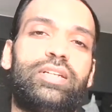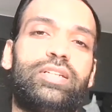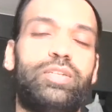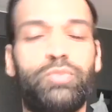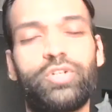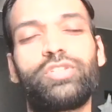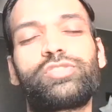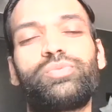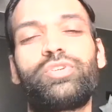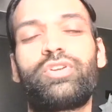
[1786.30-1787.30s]
the
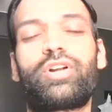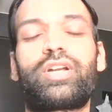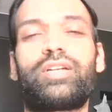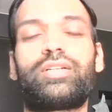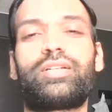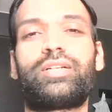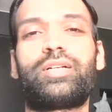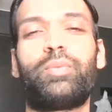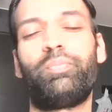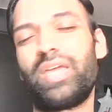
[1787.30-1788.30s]
Mughals would not
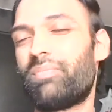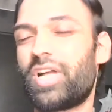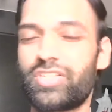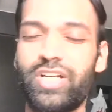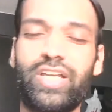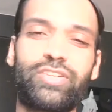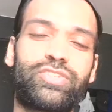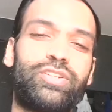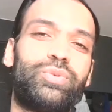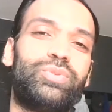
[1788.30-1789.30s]
pay much
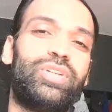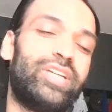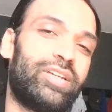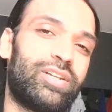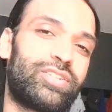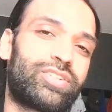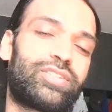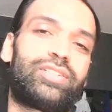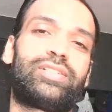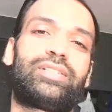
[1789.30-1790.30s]
attention to the English.
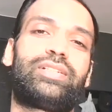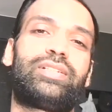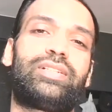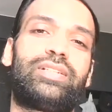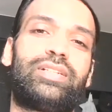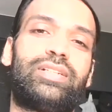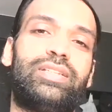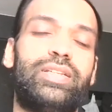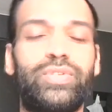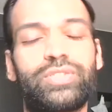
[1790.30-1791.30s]

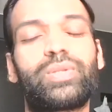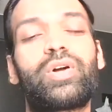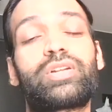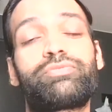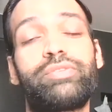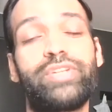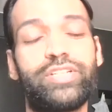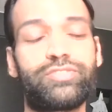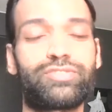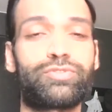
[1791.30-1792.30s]
There is a lot of
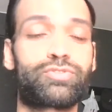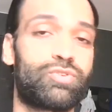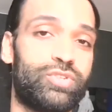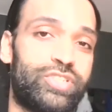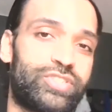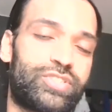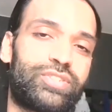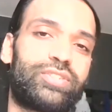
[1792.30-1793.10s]
evidence to show this.